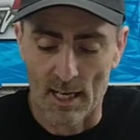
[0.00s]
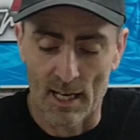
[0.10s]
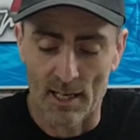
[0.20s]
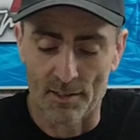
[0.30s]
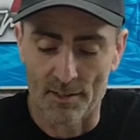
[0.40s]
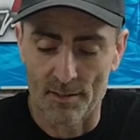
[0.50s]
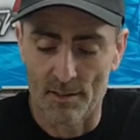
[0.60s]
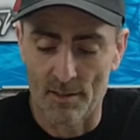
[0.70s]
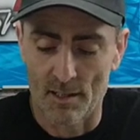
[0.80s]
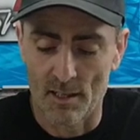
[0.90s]
And
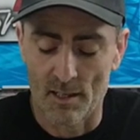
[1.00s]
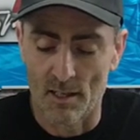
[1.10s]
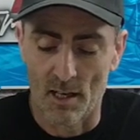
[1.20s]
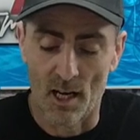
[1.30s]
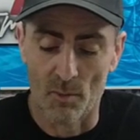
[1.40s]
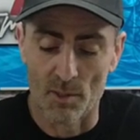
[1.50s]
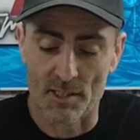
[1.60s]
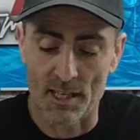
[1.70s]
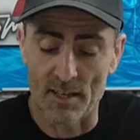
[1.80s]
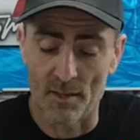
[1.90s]
I
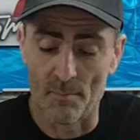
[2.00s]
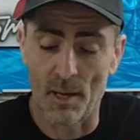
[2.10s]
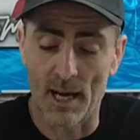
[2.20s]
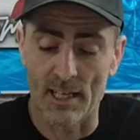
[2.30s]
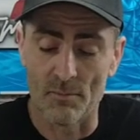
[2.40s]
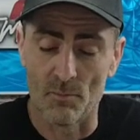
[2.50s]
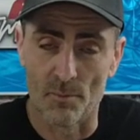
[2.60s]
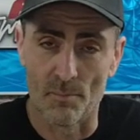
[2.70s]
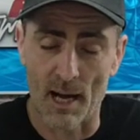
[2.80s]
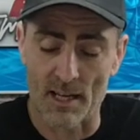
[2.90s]
would say the paint
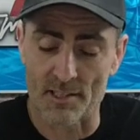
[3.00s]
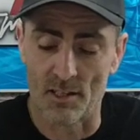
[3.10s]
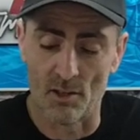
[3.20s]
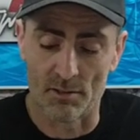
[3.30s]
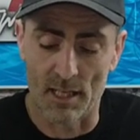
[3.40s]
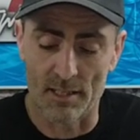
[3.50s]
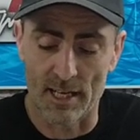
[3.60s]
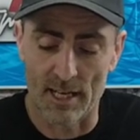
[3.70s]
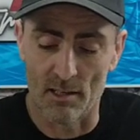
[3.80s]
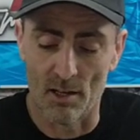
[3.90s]
would pass along
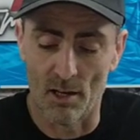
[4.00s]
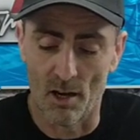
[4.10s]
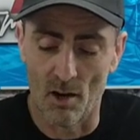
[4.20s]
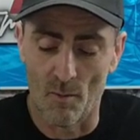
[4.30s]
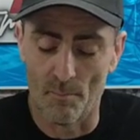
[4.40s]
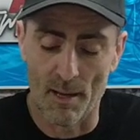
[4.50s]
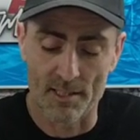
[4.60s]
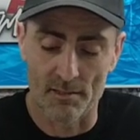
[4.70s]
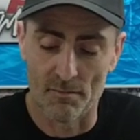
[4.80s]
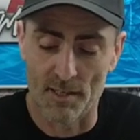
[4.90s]
that needle a lot
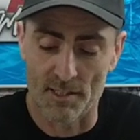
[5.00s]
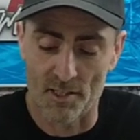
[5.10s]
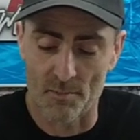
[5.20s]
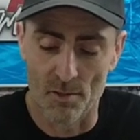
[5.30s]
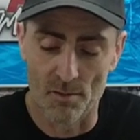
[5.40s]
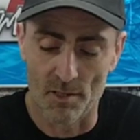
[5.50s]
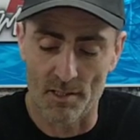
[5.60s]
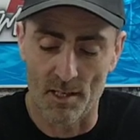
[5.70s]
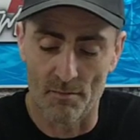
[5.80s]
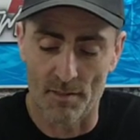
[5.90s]
better if it's a smoother
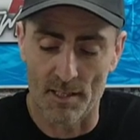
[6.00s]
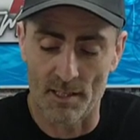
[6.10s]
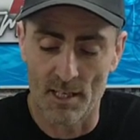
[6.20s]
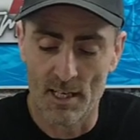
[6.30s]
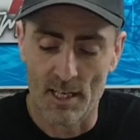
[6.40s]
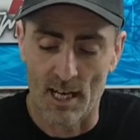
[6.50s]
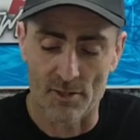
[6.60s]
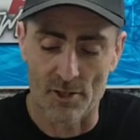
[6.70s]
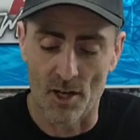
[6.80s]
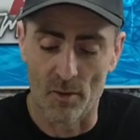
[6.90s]
surface.
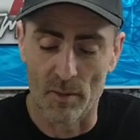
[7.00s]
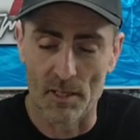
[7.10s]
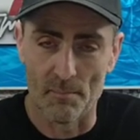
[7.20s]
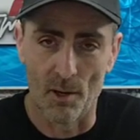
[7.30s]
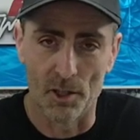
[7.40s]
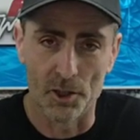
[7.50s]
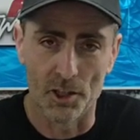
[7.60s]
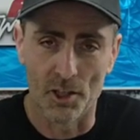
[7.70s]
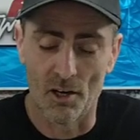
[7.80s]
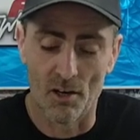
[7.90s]
As you know, when you
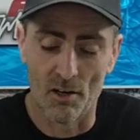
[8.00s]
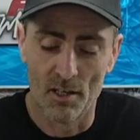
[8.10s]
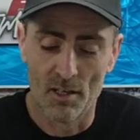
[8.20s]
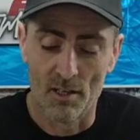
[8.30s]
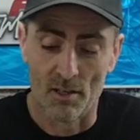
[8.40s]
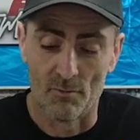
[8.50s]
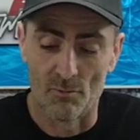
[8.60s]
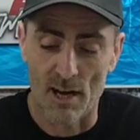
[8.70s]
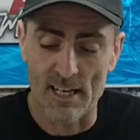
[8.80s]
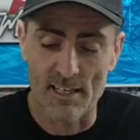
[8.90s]
polish your car
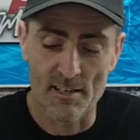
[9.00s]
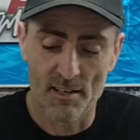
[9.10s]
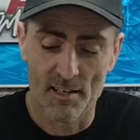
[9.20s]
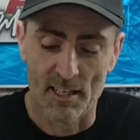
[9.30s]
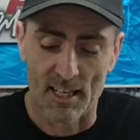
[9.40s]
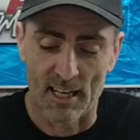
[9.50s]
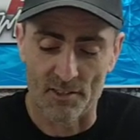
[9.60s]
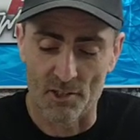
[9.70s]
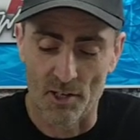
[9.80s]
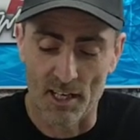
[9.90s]
and rain
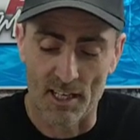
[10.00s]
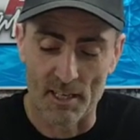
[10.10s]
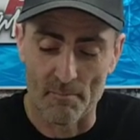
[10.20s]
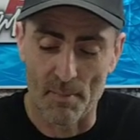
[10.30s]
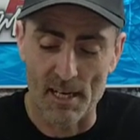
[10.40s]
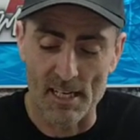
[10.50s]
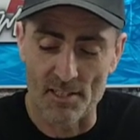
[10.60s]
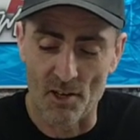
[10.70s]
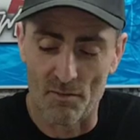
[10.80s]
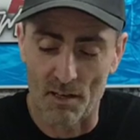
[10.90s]
lands on it and it
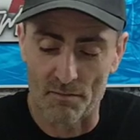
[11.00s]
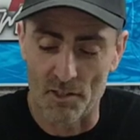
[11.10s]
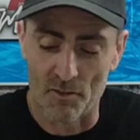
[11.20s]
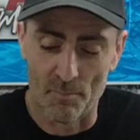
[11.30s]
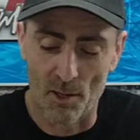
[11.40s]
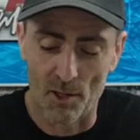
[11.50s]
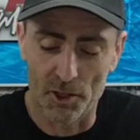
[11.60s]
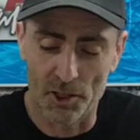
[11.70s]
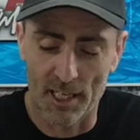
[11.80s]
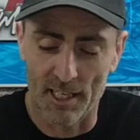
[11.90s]
beads off after you've
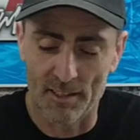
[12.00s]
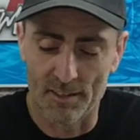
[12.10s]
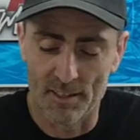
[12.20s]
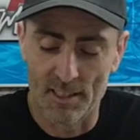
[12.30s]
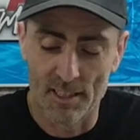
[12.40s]
polished it,